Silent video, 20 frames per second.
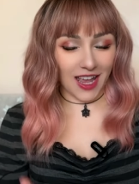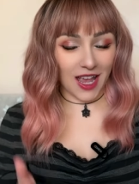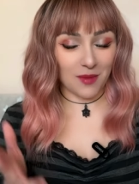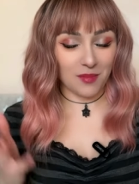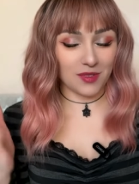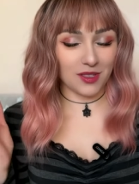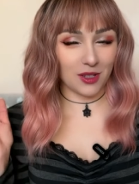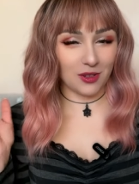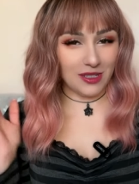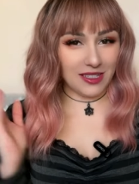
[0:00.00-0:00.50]

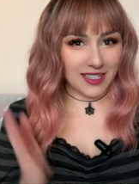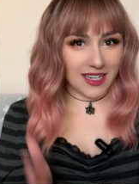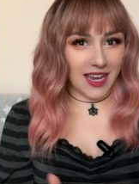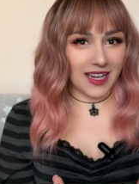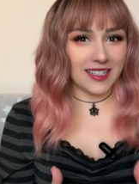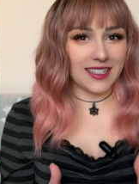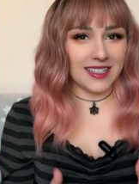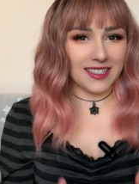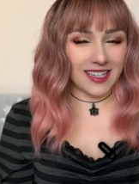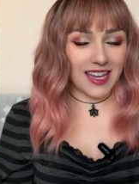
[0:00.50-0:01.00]
episode
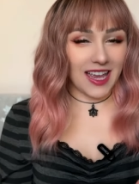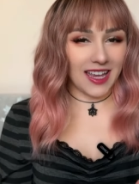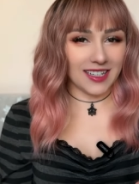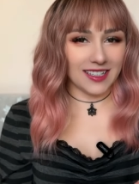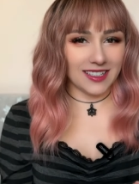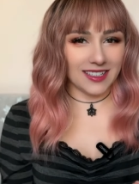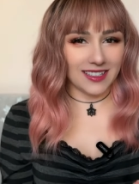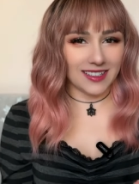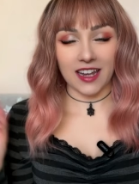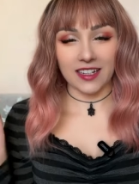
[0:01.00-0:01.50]
9 and
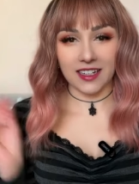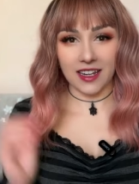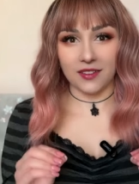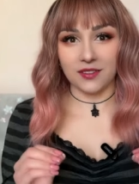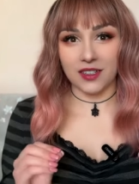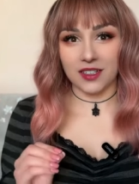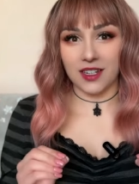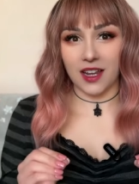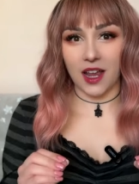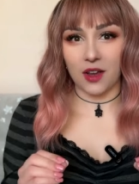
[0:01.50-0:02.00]
10. And
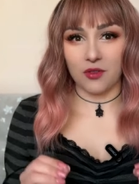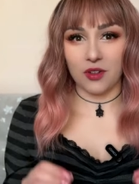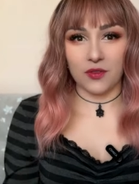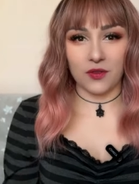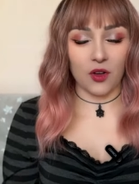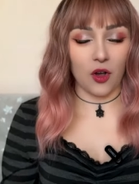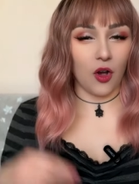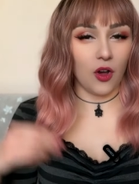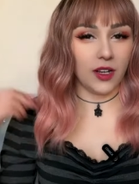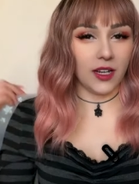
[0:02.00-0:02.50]
after that, we've
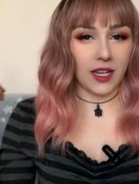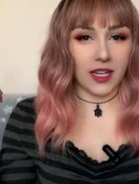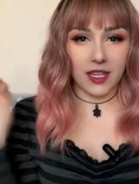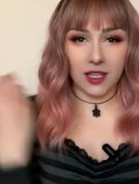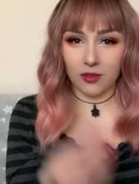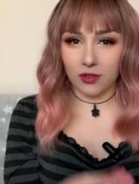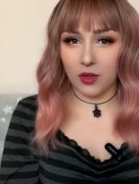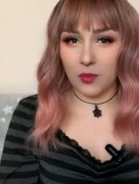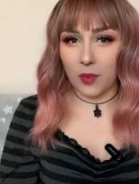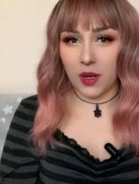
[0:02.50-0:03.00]
got the
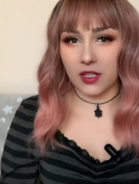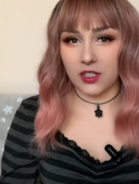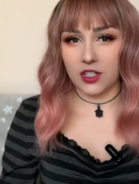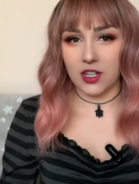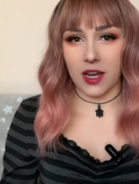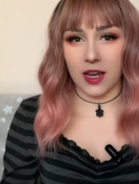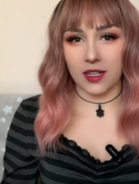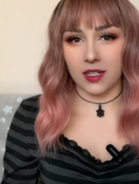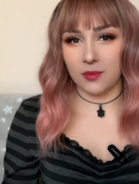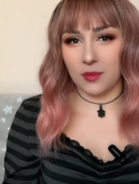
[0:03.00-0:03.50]
healing
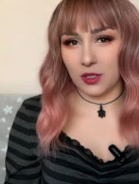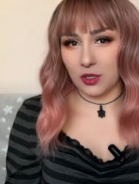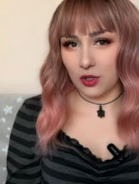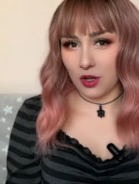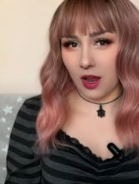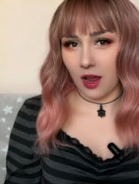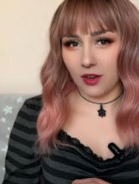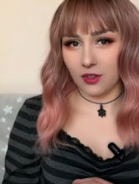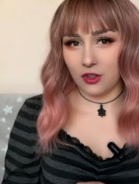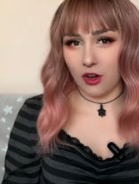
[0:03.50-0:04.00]
magic anime to
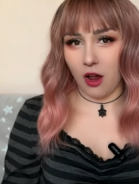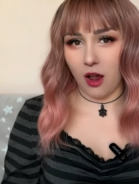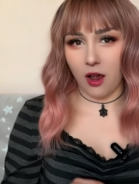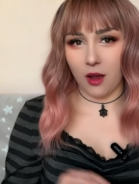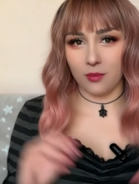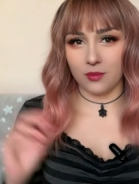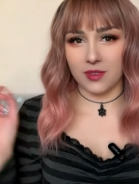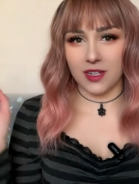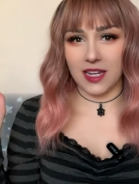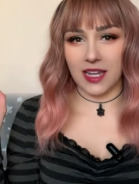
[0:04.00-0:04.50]
catch
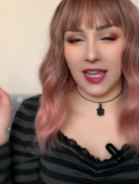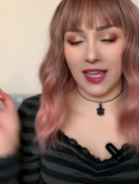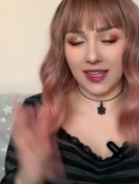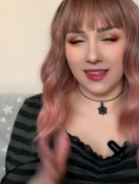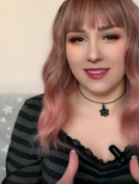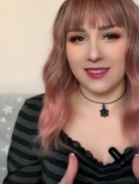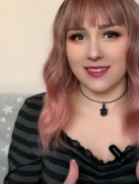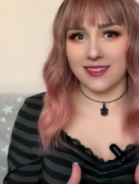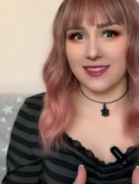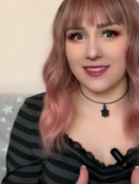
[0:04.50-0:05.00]
up, the
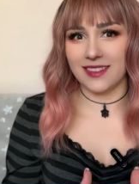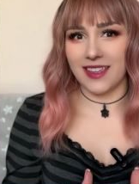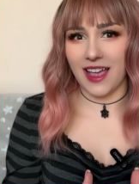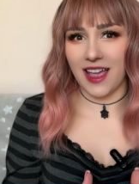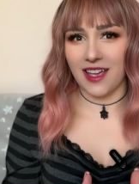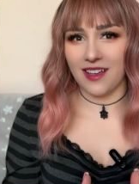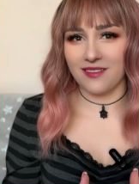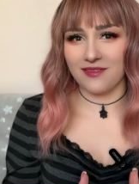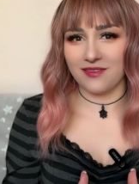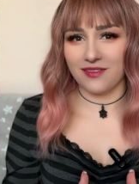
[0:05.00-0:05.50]
instant
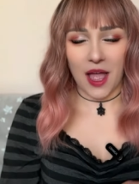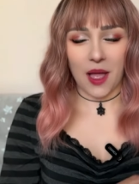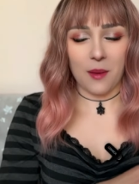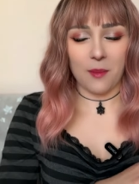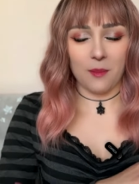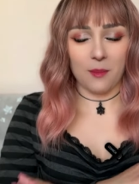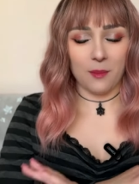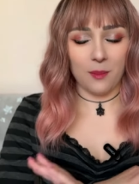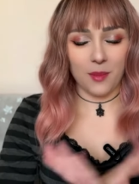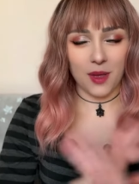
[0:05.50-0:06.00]
death,
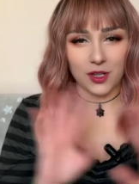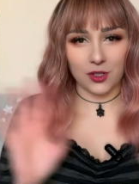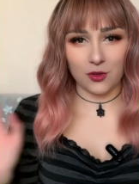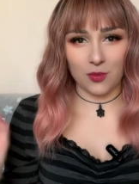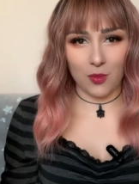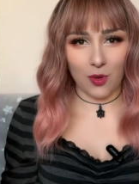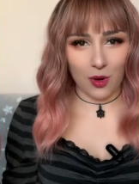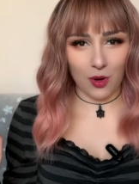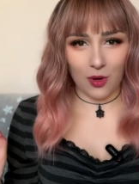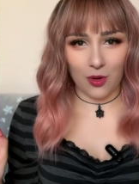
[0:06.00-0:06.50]
and much
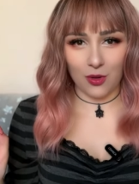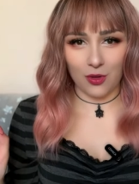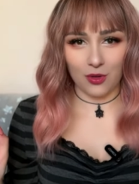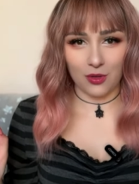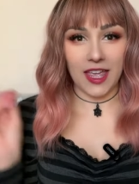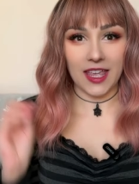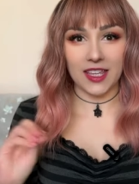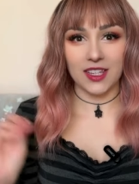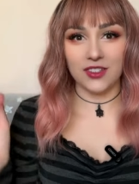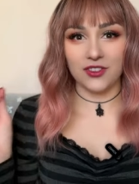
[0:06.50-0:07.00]
more.
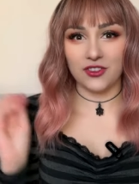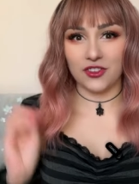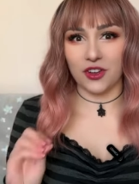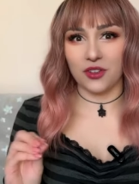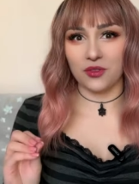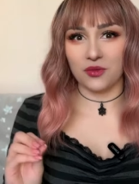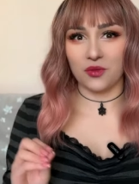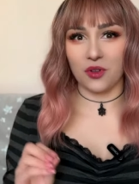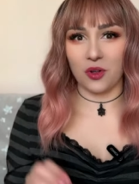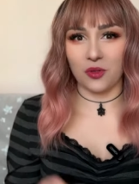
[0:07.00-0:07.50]
In
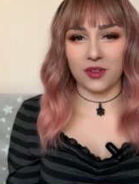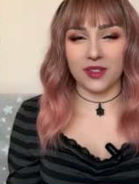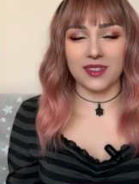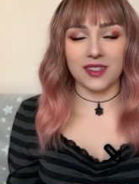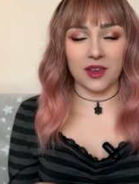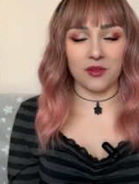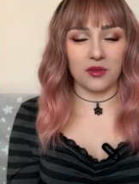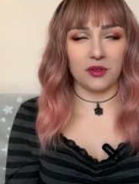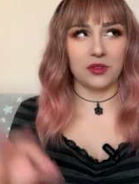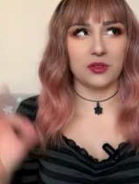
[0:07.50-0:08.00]
general, it's
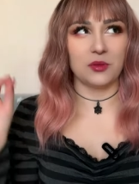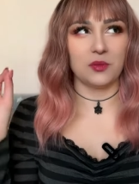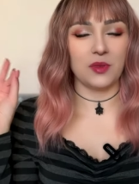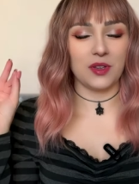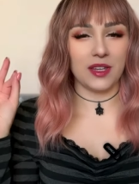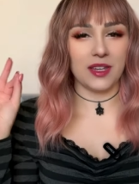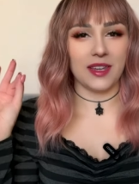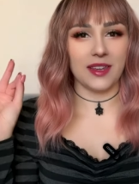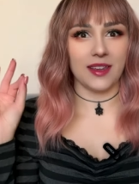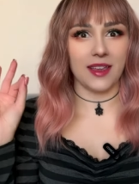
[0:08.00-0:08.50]
going to
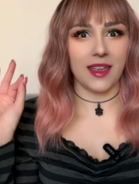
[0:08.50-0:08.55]
be